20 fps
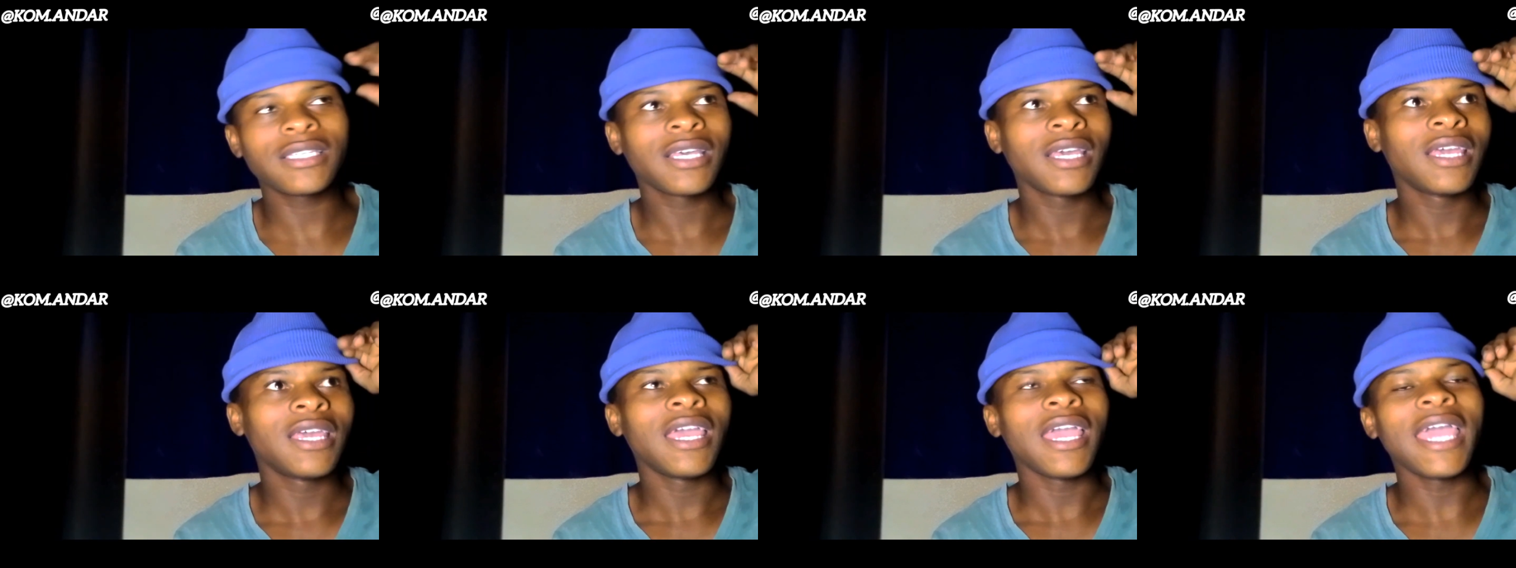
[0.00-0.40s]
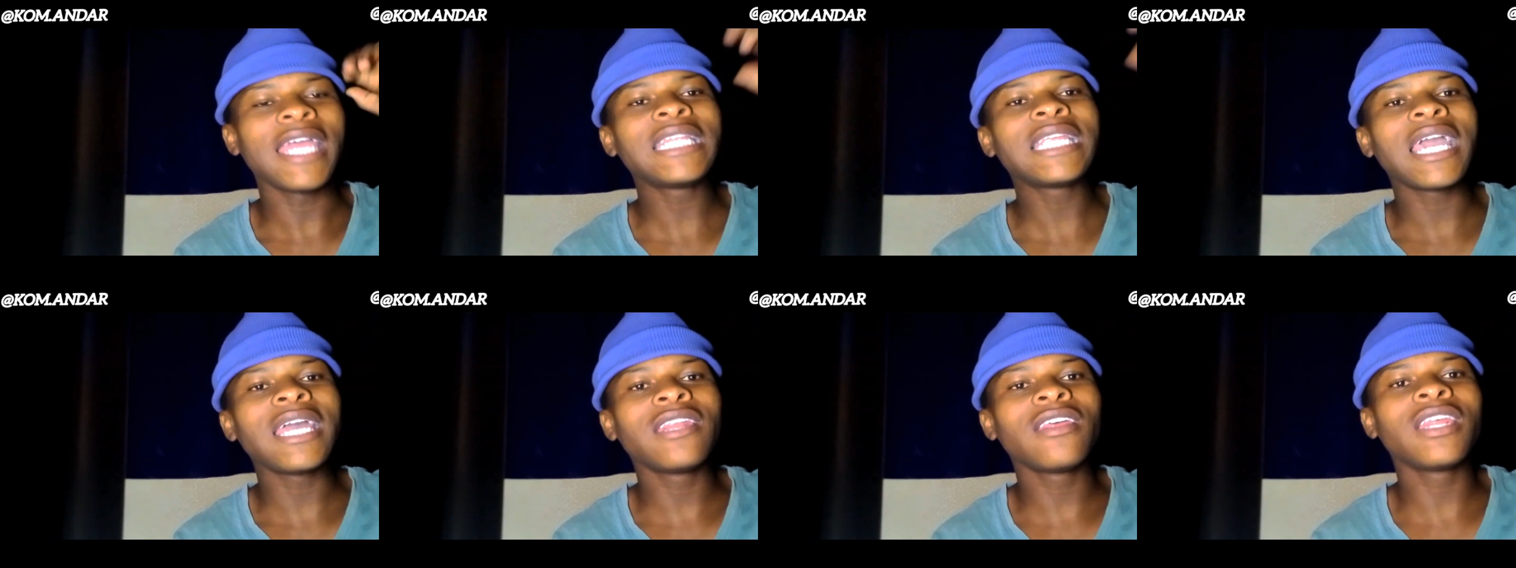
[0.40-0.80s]
At the end
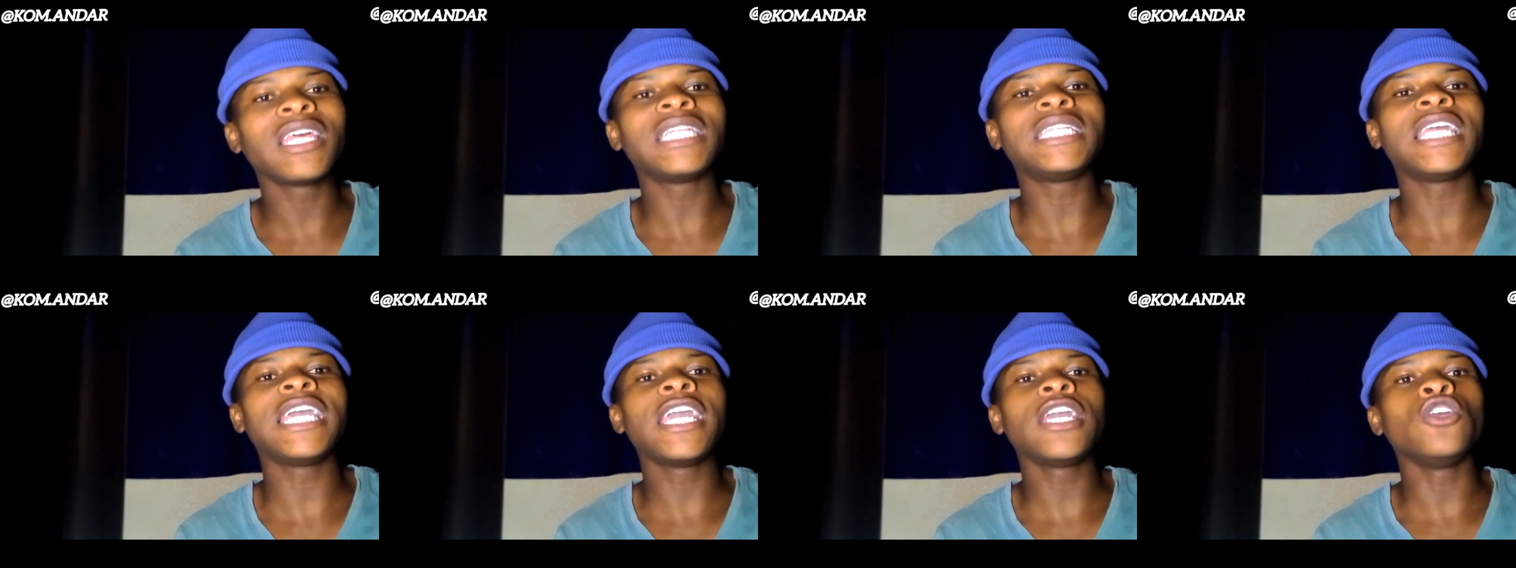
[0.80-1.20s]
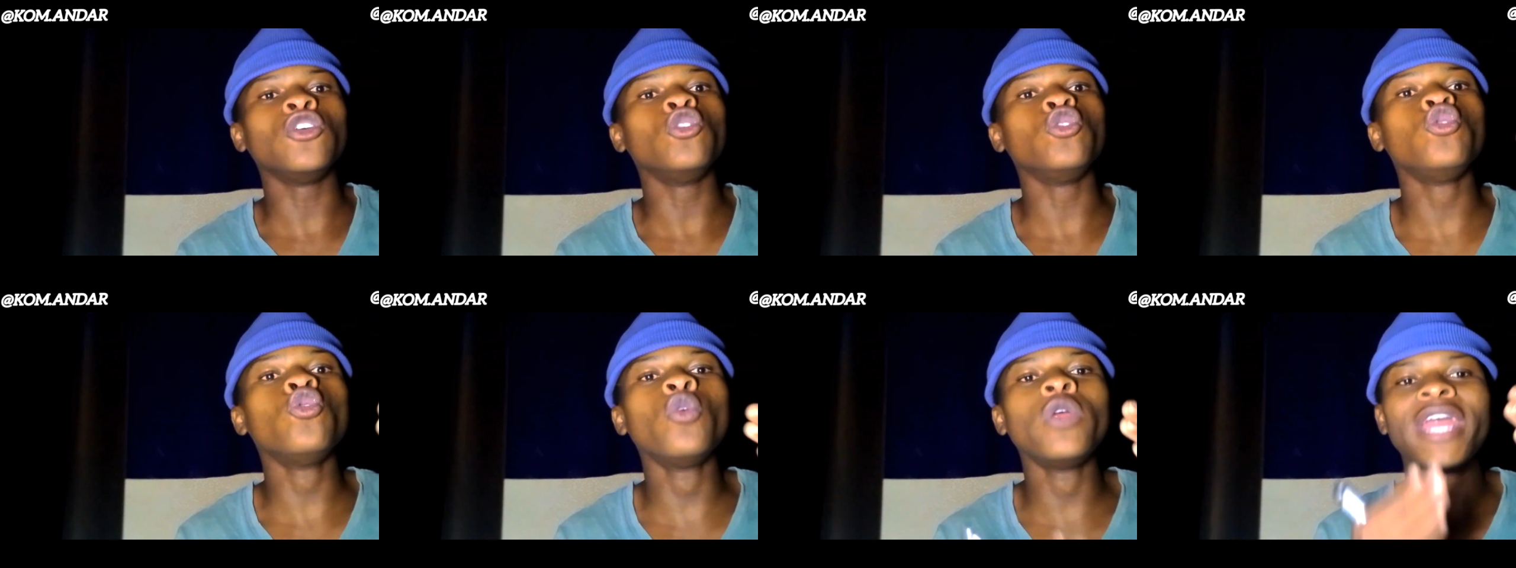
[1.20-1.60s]
of the day,
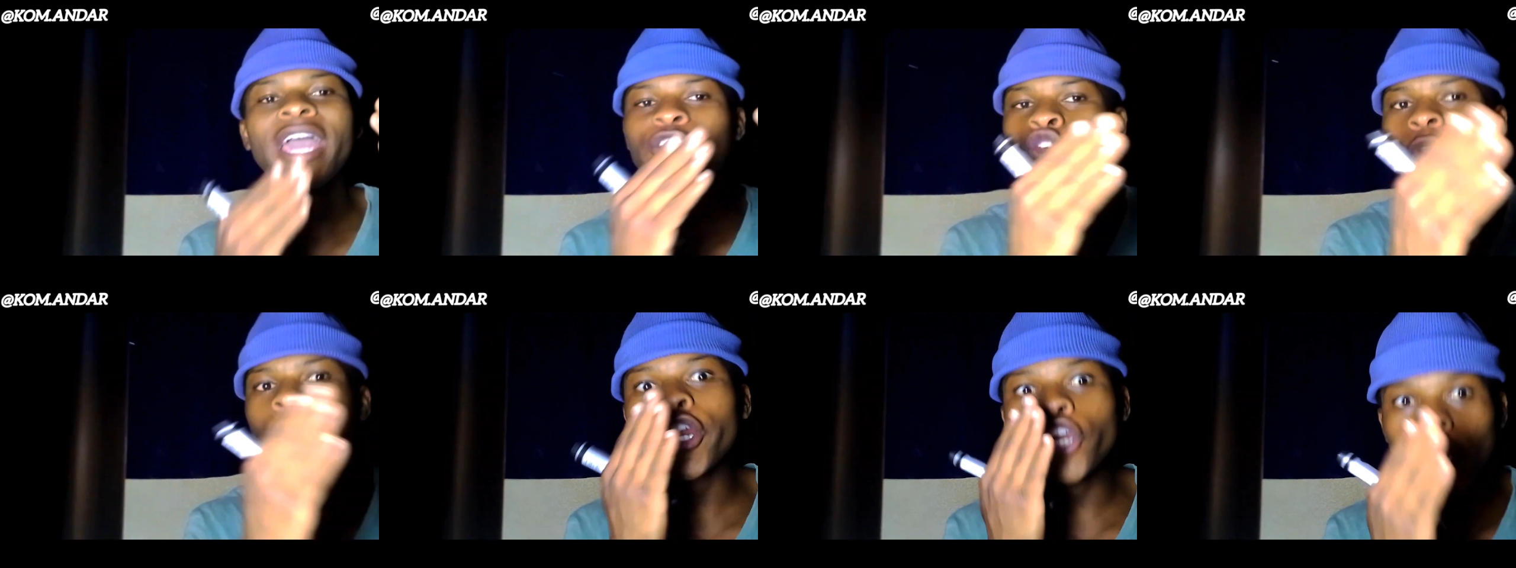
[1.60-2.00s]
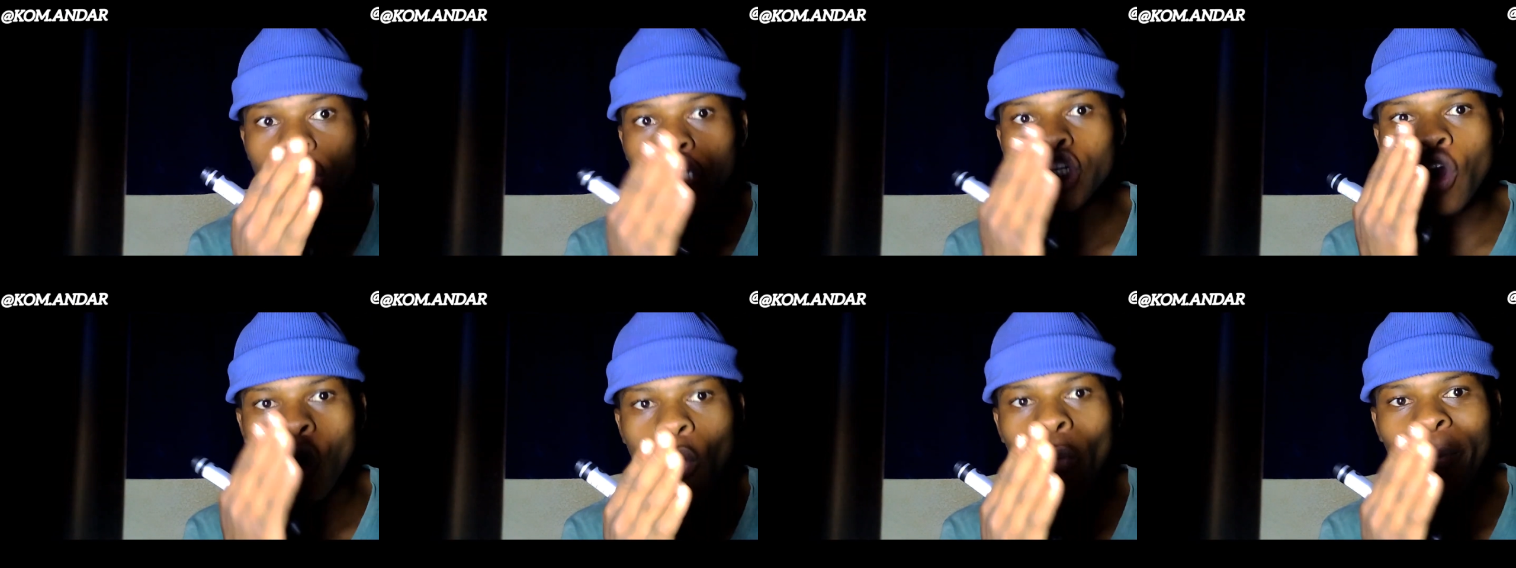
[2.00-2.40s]
you are not
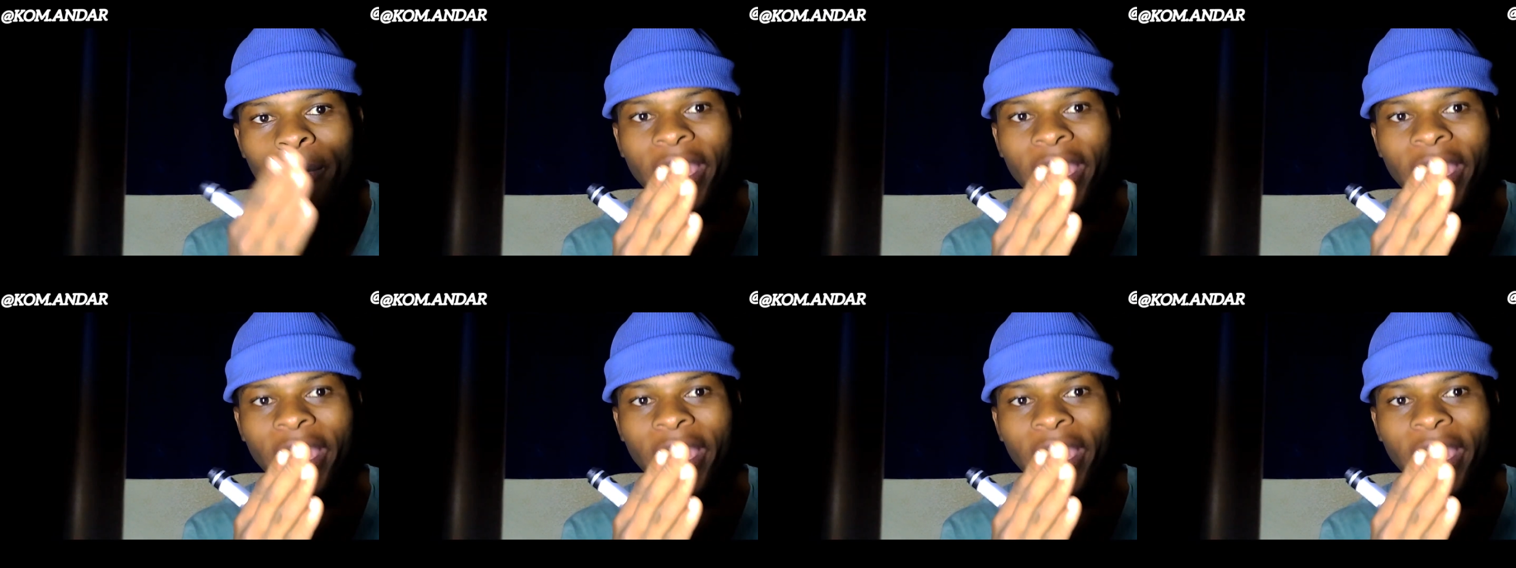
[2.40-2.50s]
going back